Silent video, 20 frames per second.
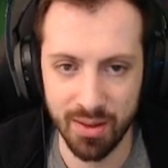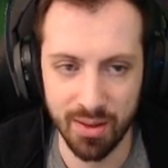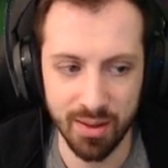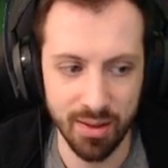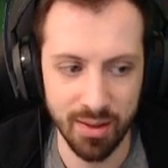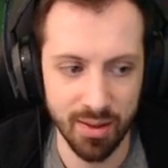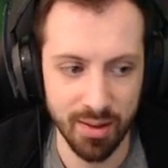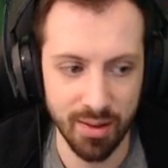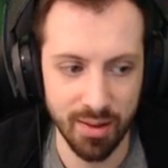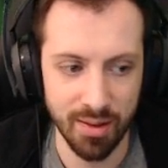
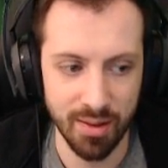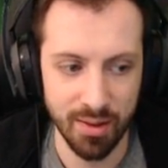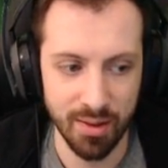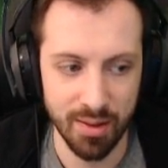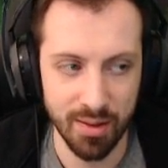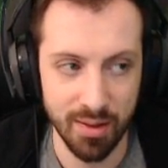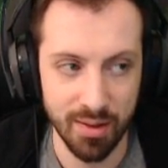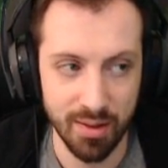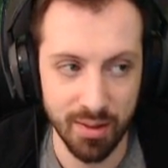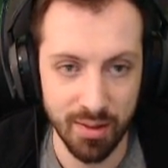
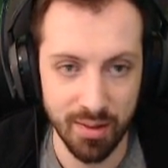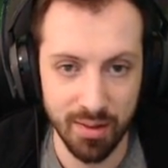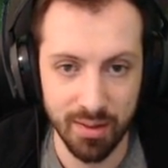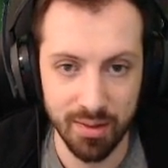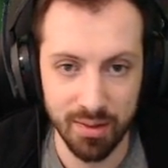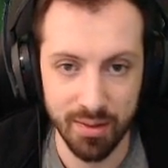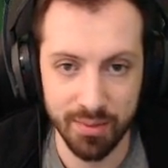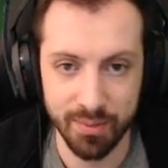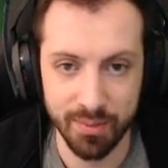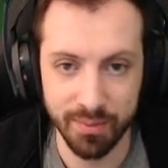
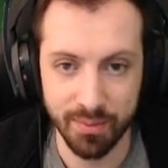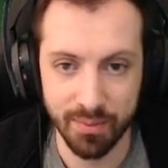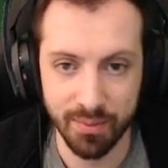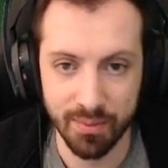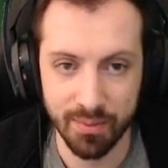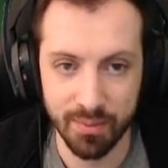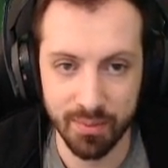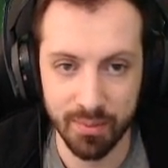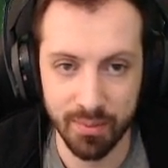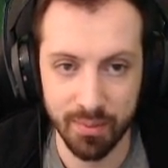
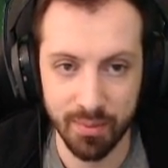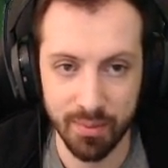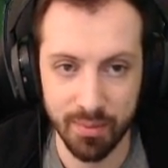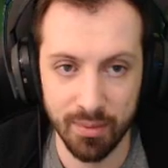(no one is talking)